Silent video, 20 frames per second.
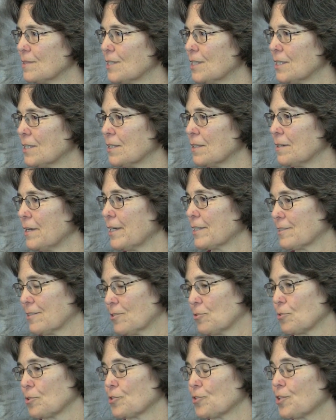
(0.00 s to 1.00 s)
X
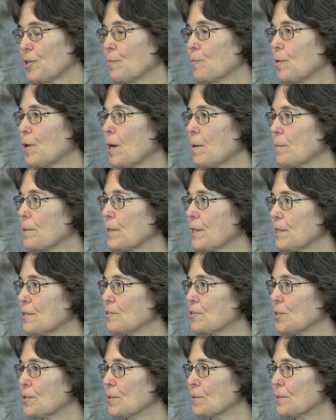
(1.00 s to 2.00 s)
source can
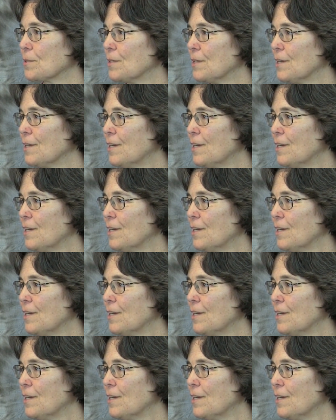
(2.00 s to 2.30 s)
propagate to,